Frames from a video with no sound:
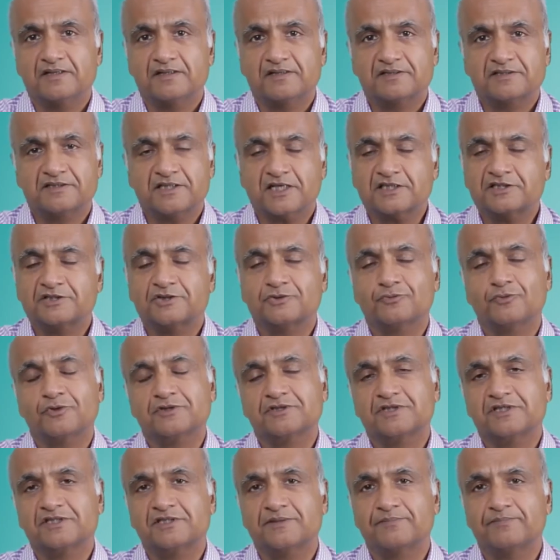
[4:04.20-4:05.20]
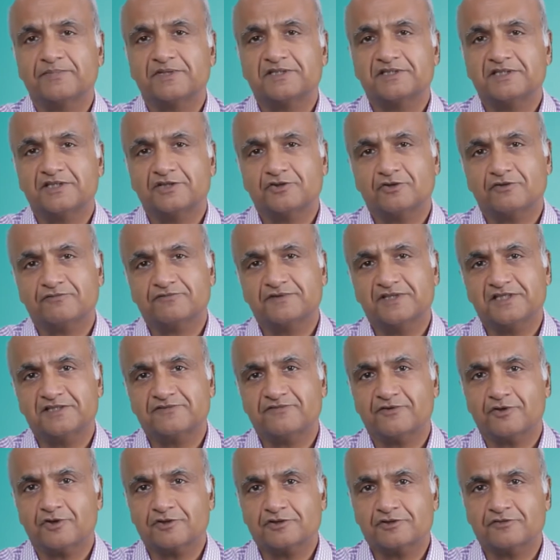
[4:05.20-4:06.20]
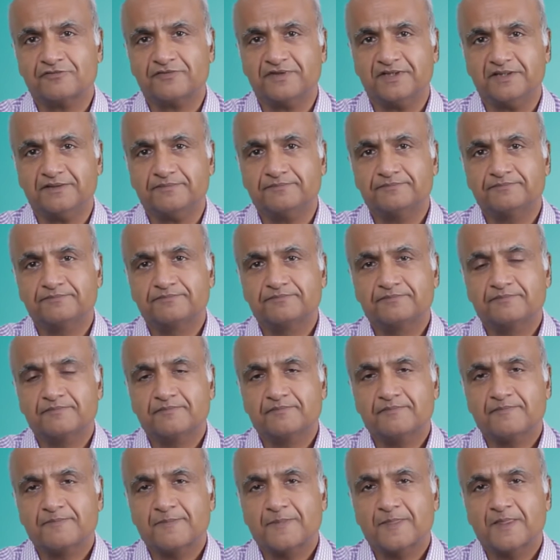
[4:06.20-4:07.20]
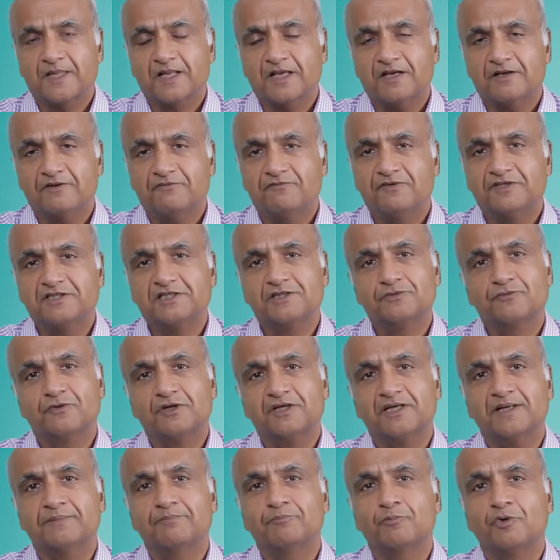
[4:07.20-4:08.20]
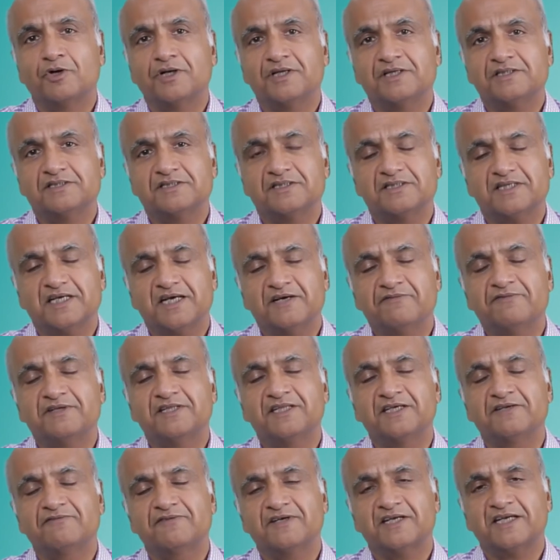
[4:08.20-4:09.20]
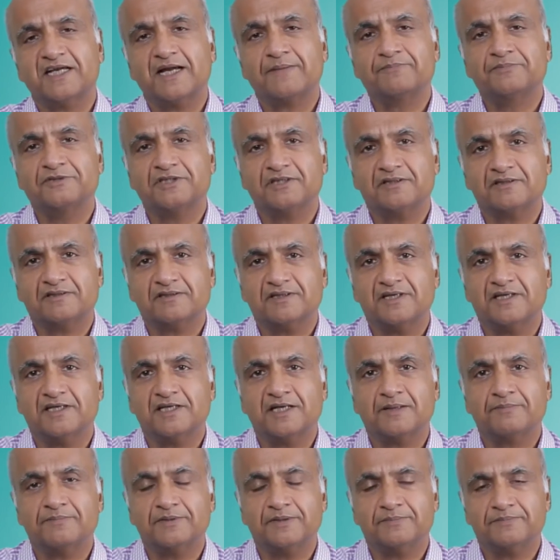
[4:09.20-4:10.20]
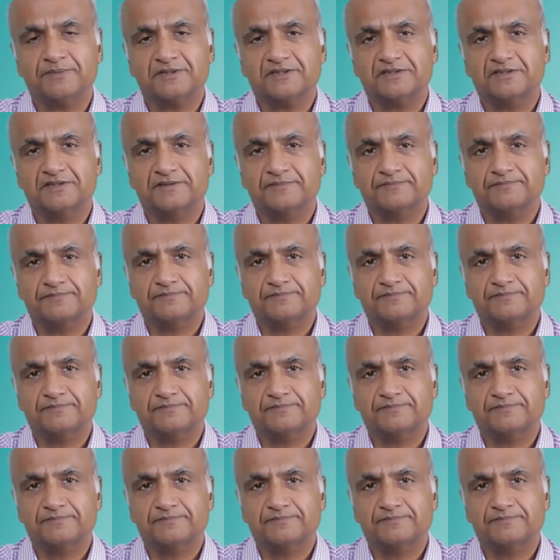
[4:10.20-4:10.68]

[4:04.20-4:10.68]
Such was the simplicity of this philosophy, which is what embodies everything we capture in our purpose.